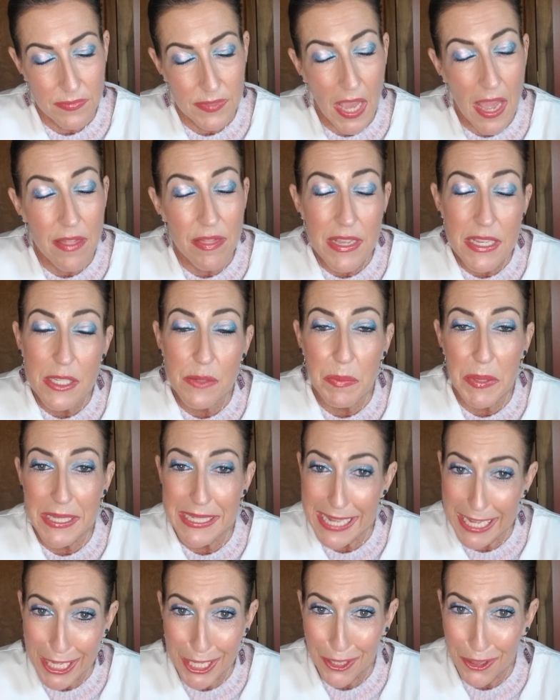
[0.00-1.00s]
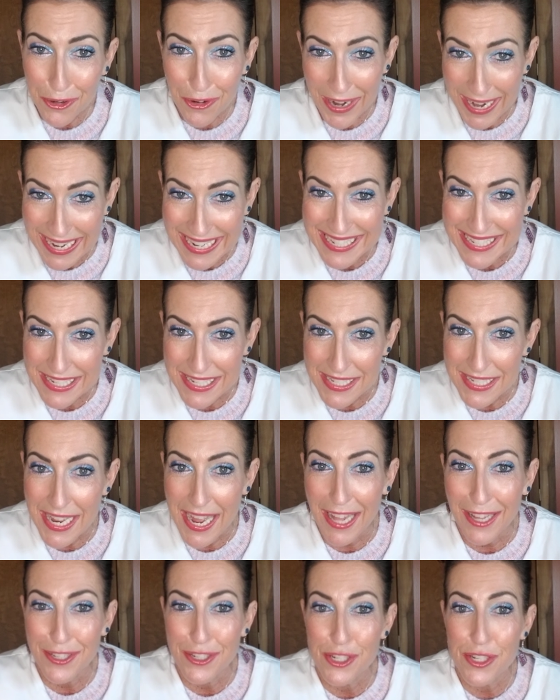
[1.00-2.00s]
And this particular
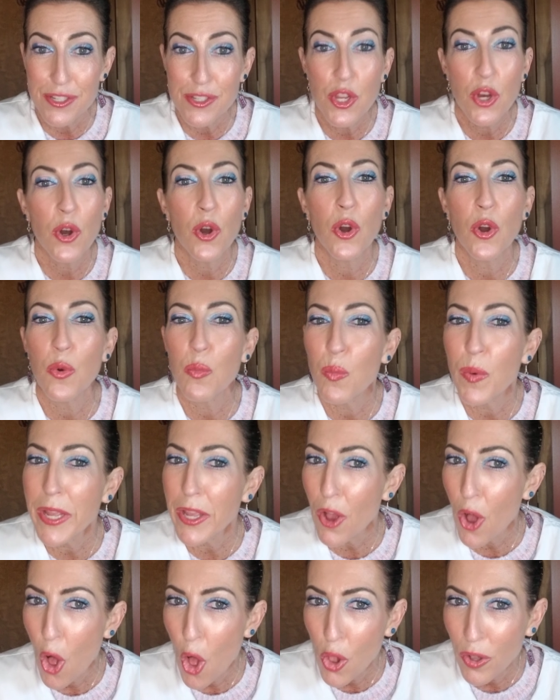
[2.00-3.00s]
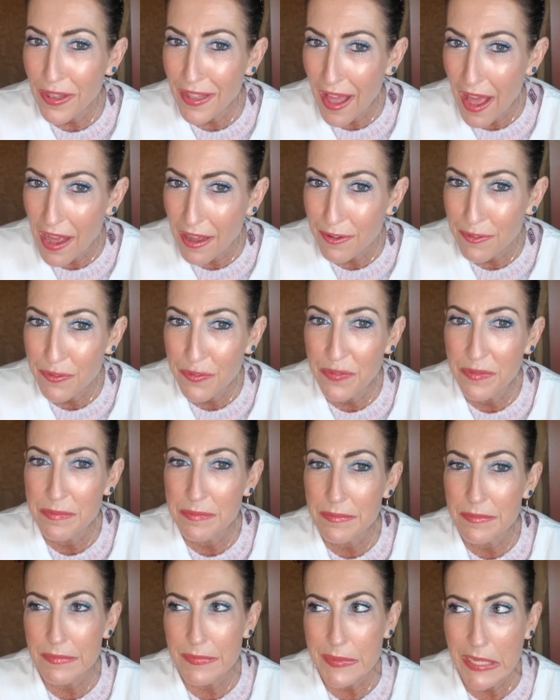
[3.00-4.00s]
anesthesiologist, whom we all love
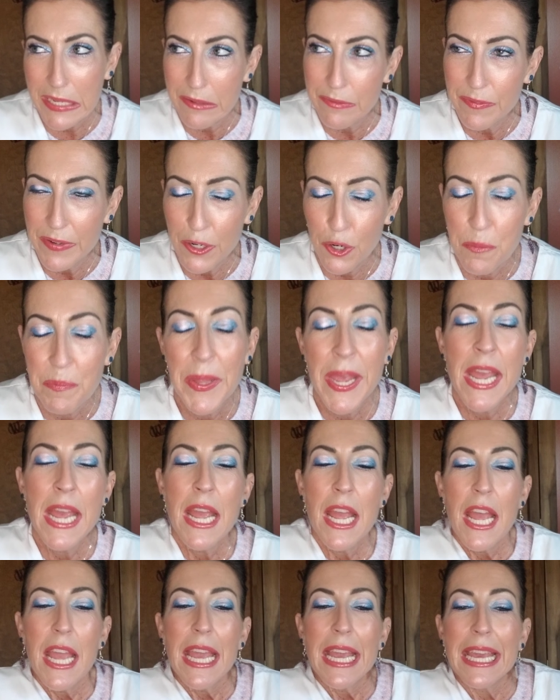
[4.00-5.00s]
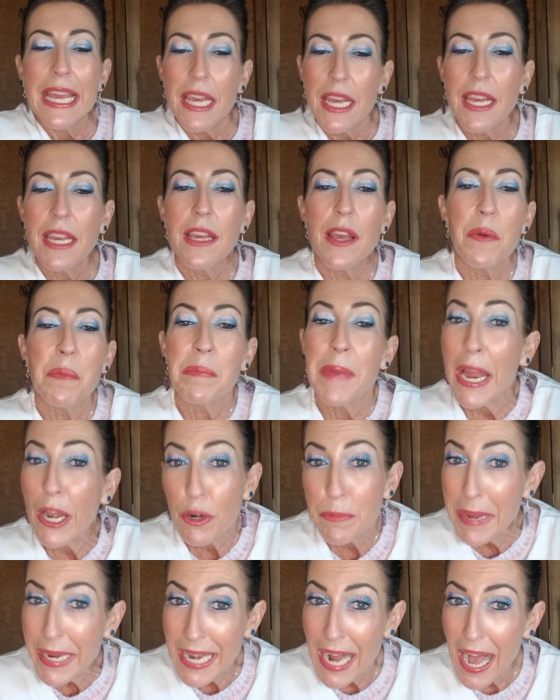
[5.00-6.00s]
and fear, he may or
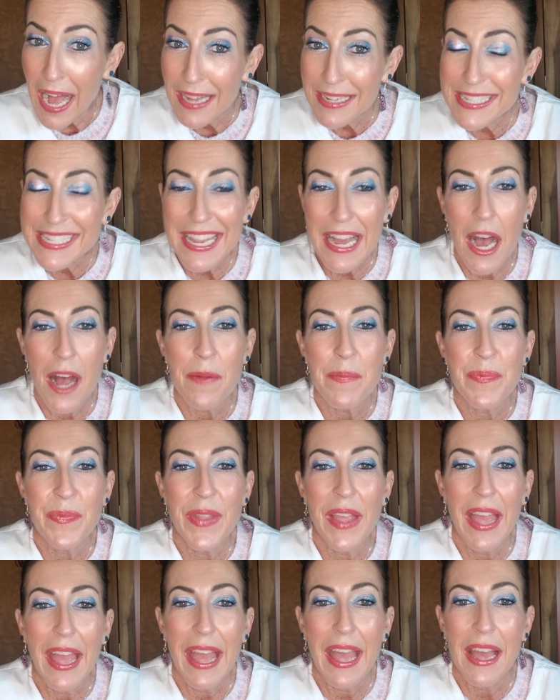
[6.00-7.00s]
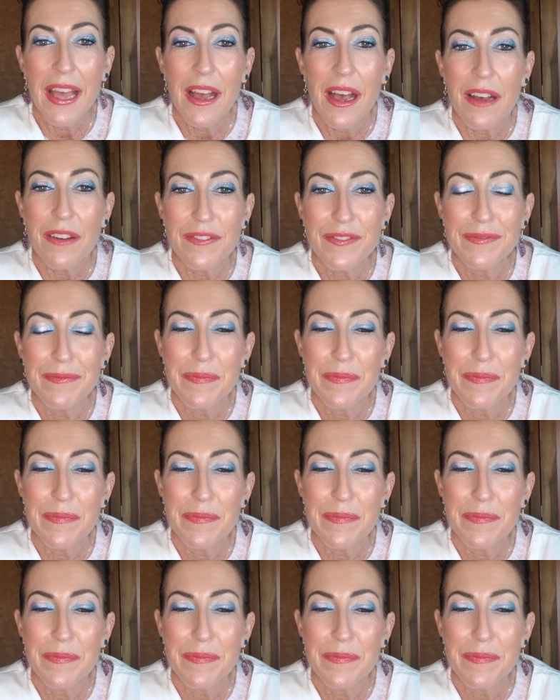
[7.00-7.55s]
may not have